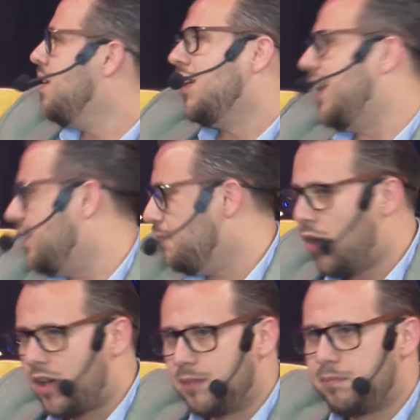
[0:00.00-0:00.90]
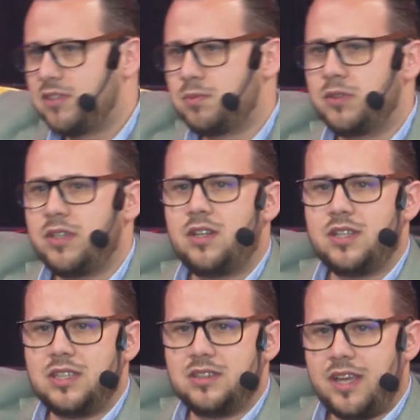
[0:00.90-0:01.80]
like a marketplace model
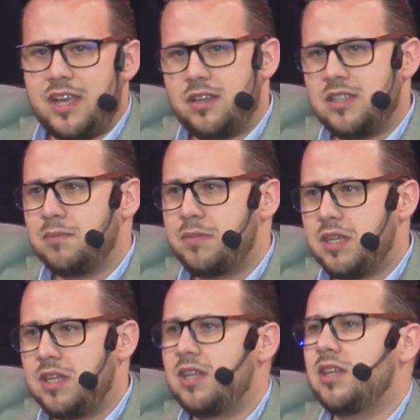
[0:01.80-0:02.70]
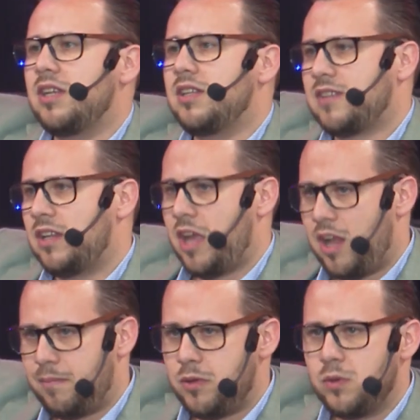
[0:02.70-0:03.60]
in the beginning, it can
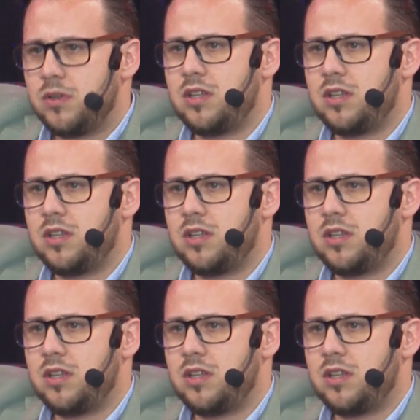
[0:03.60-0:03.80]
help you.